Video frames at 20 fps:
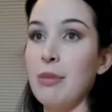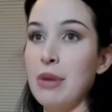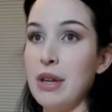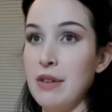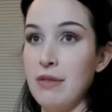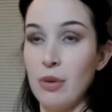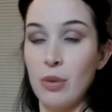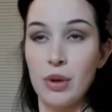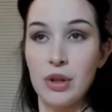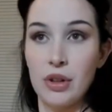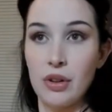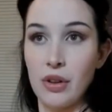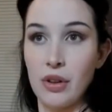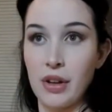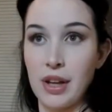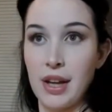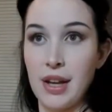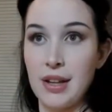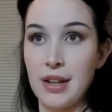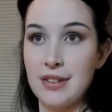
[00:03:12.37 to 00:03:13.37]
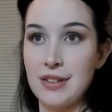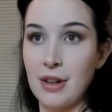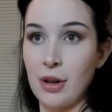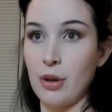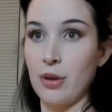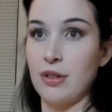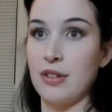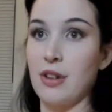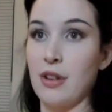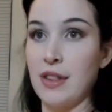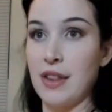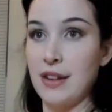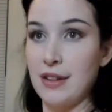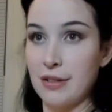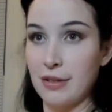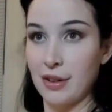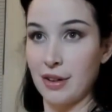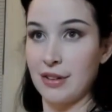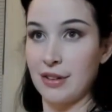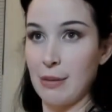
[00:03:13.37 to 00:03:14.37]
even when you're looking. So
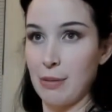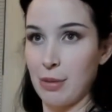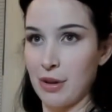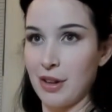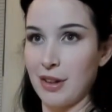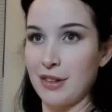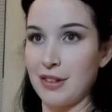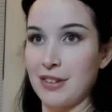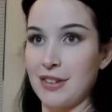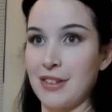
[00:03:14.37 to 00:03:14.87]
this, for example,